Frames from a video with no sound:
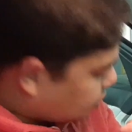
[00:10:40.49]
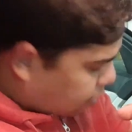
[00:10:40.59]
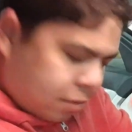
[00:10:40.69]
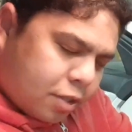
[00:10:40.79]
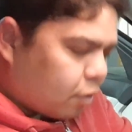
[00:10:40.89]

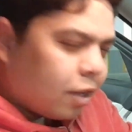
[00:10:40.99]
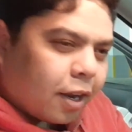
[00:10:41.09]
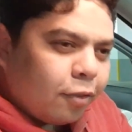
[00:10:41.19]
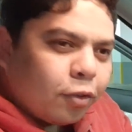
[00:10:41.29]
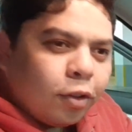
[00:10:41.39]
I'm so
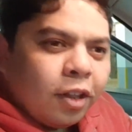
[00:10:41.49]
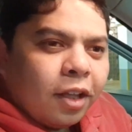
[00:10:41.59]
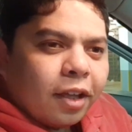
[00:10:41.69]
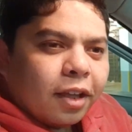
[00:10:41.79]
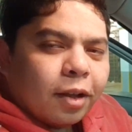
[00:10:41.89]
grateful,
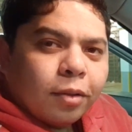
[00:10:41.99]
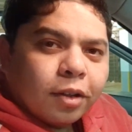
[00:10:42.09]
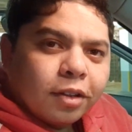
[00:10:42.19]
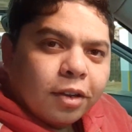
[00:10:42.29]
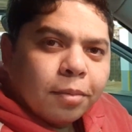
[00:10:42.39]
and I will
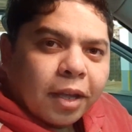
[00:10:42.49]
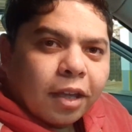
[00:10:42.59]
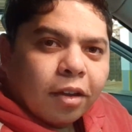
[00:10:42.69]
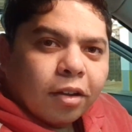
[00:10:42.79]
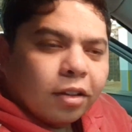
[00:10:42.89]
continue
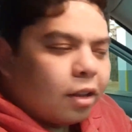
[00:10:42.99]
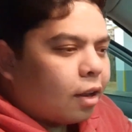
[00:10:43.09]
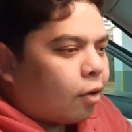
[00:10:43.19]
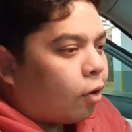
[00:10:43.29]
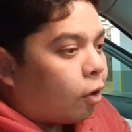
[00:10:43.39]
making content,
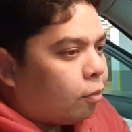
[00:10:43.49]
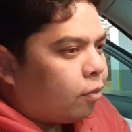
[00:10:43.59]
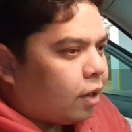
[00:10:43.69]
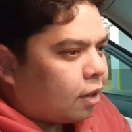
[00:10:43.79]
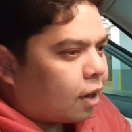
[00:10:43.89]
or
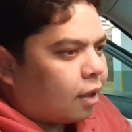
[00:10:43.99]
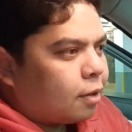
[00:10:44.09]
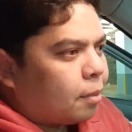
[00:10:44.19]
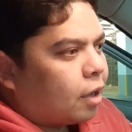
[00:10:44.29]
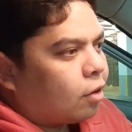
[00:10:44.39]
hopefully trying to
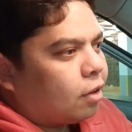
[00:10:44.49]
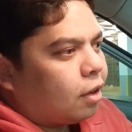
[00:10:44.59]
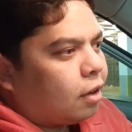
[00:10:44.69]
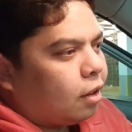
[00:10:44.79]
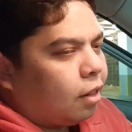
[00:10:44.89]
make
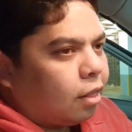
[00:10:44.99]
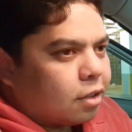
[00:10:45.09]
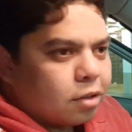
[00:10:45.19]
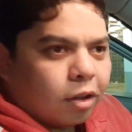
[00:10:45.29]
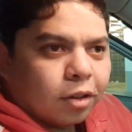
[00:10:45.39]
content in
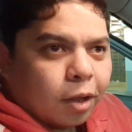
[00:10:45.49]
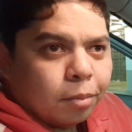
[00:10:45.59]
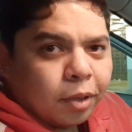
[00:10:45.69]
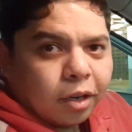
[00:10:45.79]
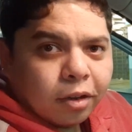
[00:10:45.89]
this lockdown
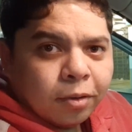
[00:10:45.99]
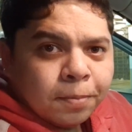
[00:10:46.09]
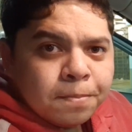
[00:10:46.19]
period.